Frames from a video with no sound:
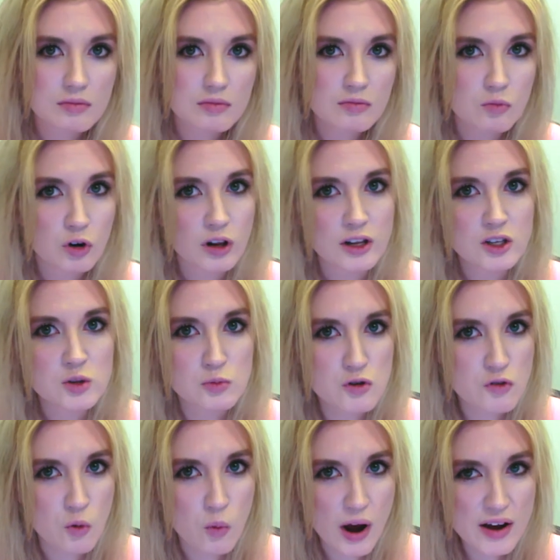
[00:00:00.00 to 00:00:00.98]
well, let's
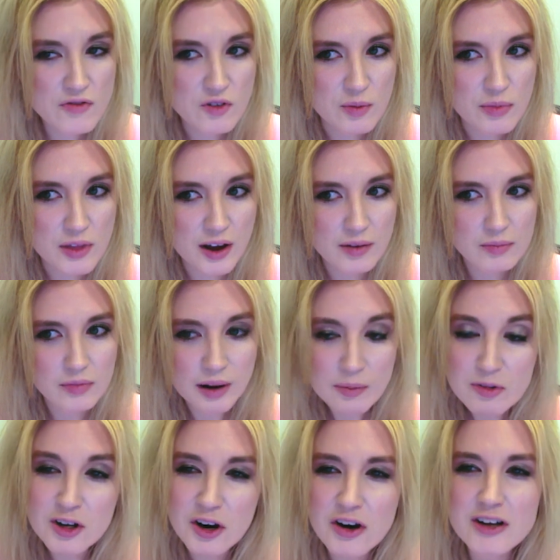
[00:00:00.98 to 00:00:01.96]
move away from them. I'm
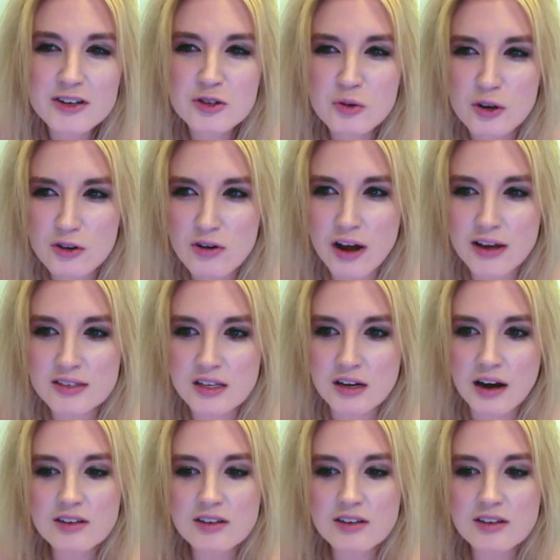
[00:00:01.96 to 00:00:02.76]
curious to what you guys think.